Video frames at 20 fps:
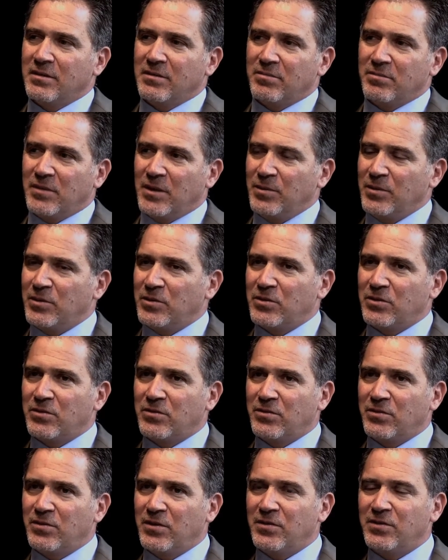maybe
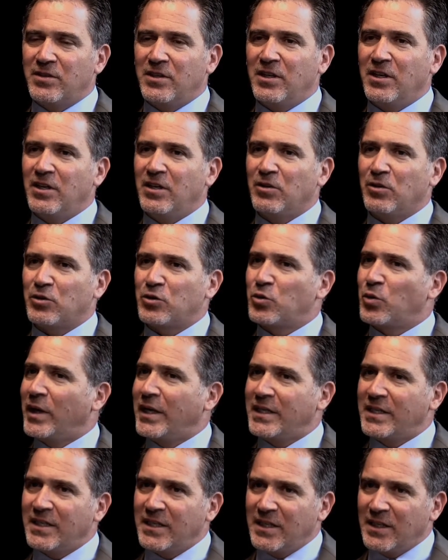15 or
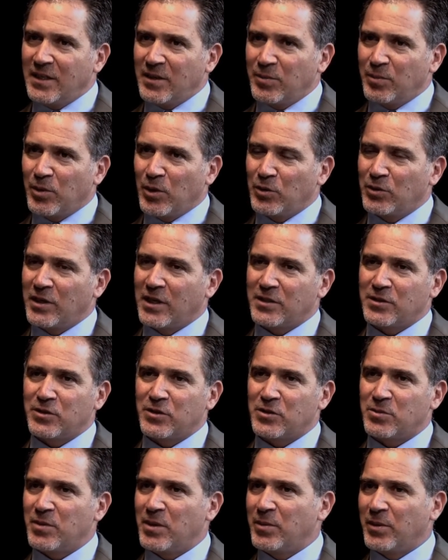20
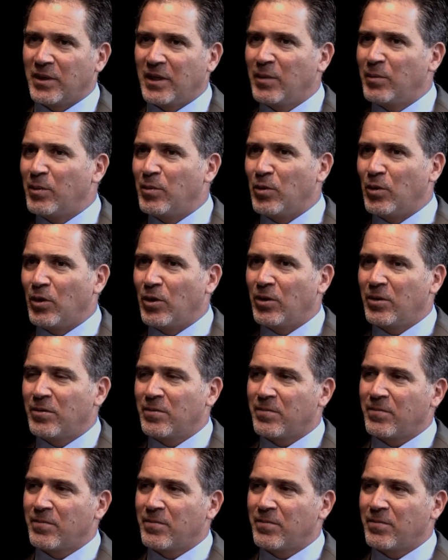protesters, maybe a little bit more.